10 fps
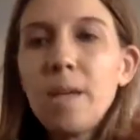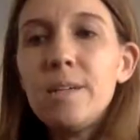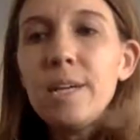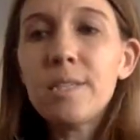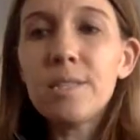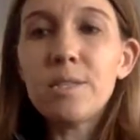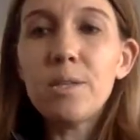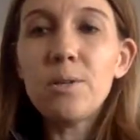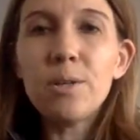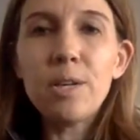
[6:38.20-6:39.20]
Next is
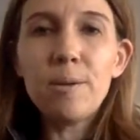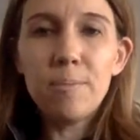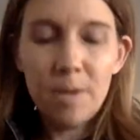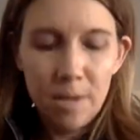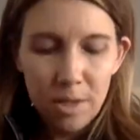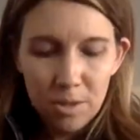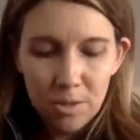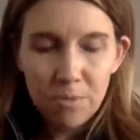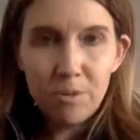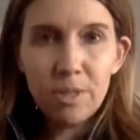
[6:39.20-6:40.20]
the hookup.
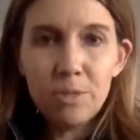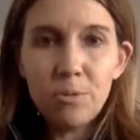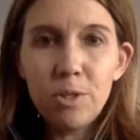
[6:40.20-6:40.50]
So for this one,